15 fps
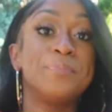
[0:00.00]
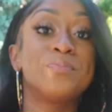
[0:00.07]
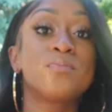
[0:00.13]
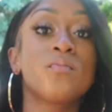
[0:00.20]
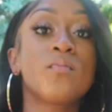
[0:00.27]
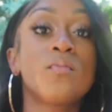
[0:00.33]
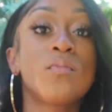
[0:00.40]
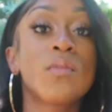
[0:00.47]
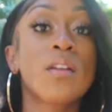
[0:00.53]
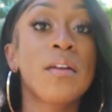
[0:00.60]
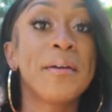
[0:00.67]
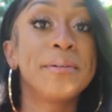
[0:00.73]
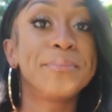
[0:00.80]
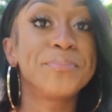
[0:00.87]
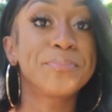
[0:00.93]
With the
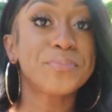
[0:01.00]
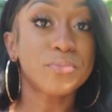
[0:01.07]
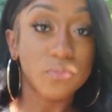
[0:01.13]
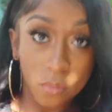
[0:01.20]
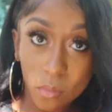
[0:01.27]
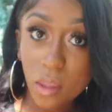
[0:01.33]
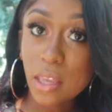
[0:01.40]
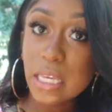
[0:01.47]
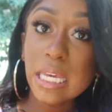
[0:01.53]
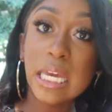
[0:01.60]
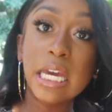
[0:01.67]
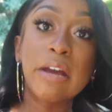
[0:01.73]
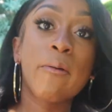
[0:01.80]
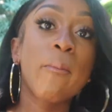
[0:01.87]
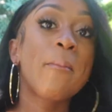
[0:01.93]
short one?
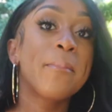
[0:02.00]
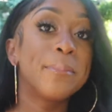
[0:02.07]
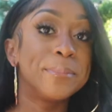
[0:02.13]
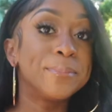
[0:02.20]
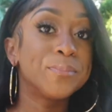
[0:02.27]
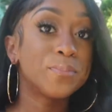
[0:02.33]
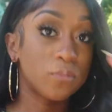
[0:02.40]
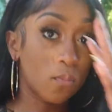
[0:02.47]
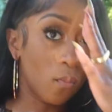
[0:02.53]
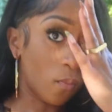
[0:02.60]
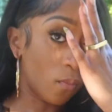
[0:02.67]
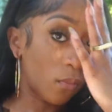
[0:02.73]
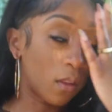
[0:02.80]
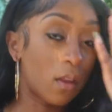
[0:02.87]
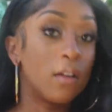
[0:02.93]
Yeah.
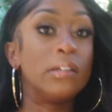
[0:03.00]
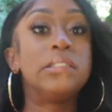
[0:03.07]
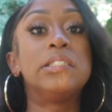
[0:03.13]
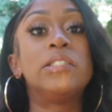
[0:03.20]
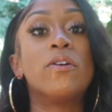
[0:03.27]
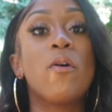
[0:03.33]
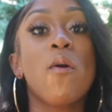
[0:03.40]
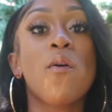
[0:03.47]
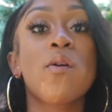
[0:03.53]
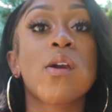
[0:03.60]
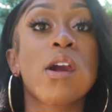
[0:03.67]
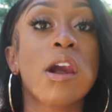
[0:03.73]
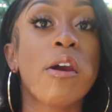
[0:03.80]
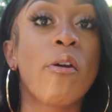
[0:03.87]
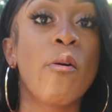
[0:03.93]
Or you can use that
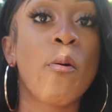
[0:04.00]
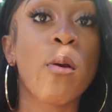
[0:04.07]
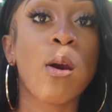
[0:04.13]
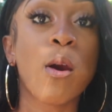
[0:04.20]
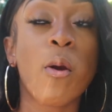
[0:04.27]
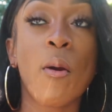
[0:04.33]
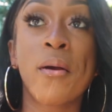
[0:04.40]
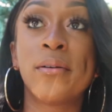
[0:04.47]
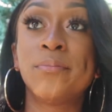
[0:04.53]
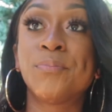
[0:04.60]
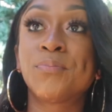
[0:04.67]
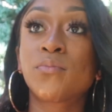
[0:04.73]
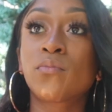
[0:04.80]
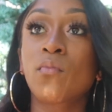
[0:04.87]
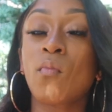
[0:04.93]
short one that's at my
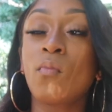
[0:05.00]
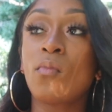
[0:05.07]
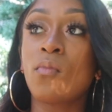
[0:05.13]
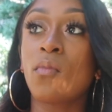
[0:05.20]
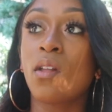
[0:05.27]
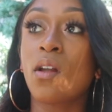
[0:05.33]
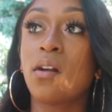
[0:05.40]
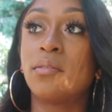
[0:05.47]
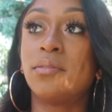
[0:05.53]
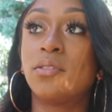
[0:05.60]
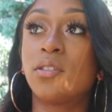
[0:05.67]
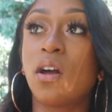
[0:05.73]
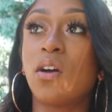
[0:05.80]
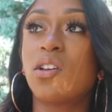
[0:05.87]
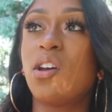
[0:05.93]

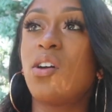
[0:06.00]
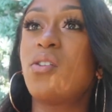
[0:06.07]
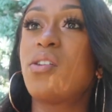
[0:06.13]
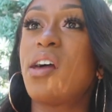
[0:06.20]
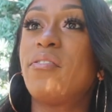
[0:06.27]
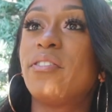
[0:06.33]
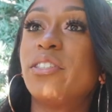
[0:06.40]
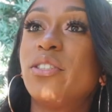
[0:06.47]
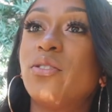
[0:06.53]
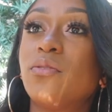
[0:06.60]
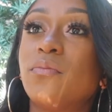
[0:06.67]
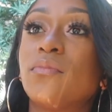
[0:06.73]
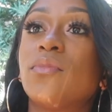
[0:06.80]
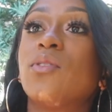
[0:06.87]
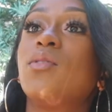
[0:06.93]
house. You don't never use
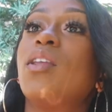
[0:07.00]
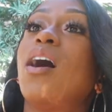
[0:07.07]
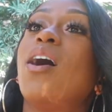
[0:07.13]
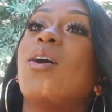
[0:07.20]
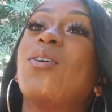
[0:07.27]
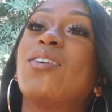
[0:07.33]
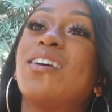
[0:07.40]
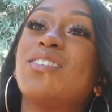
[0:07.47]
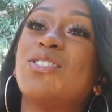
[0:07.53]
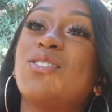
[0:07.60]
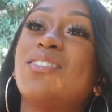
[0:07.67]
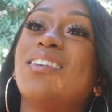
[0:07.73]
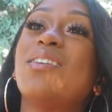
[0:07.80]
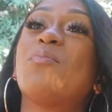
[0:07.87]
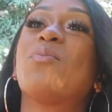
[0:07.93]
it. No, because you need
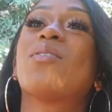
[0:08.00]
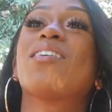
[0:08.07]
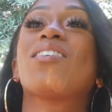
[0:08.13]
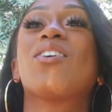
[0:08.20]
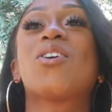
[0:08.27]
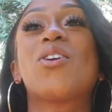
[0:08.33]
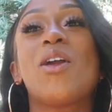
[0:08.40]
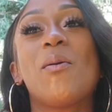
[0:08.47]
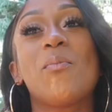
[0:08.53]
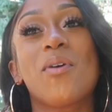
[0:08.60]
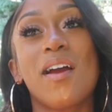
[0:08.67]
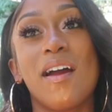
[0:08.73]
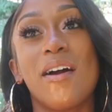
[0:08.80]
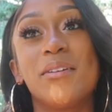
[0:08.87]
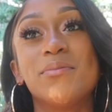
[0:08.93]
to bring your camera
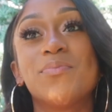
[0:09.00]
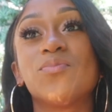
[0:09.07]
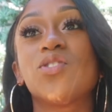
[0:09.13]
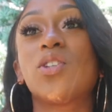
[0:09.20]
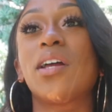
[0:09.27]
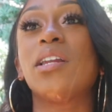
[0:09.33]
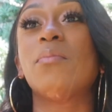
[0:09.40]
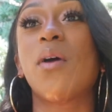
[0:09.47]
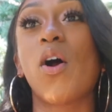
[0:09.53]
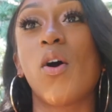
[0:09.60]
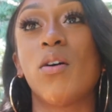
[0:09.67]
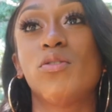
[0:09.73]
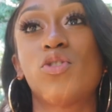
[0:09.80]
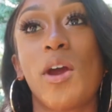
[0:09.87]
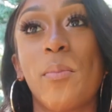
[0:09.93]
out. So I need my
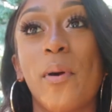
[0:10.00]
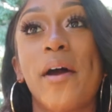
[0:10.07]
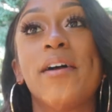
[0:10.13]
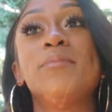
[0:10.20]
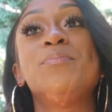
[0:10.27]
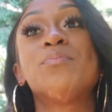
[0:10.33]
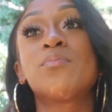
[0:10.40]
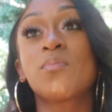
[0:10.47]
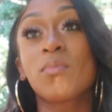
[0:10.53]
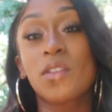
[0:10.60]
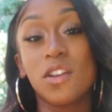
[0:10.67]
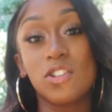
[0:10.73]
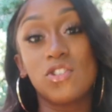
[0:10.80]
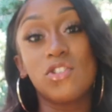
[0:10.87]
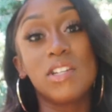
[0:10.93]
own tripod.
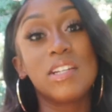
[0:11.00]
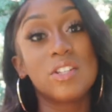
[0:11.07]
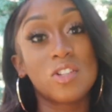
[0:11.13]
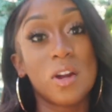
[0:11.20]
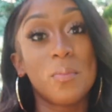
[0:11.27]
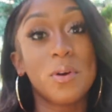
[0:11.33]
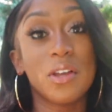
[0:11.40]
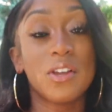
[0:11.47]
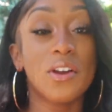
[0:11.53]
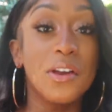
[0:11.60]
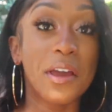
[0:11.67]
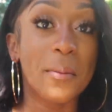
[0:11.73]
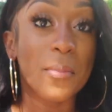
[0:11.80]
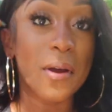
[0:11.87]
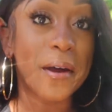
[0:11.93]
Because you need to start bringing your
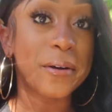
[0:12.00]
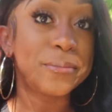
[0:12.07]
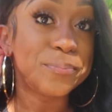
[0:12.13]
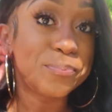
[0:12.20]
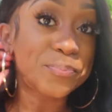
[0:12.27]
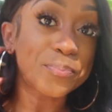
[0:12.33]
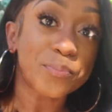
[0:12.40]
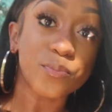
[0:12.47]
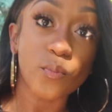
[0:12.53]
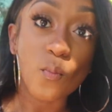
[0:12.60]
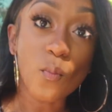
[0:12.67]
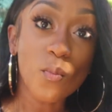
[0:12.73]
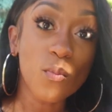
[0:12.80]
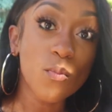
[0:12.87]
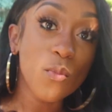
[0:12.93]
camera out.
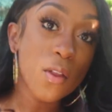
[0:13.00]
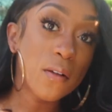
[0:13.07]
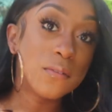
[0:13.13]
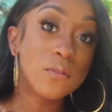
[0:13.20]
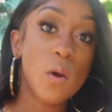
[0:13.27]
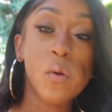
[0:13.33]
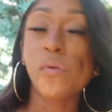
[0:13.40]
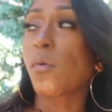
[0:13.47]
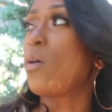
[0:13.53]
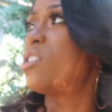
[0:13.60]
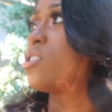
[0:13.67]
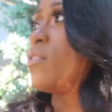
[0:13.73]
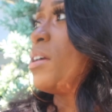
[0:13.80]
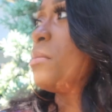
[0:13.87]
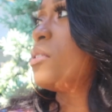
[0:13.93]
Yeah.
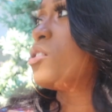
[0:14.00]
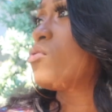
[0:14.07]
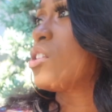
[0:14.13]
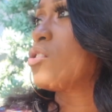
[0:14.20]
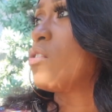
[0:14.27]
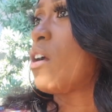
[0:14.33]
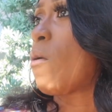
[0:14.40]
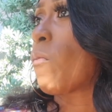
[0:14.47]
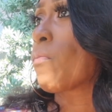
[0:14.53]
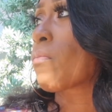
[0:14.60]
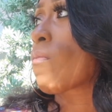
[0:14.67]
What's the name of this restaurant?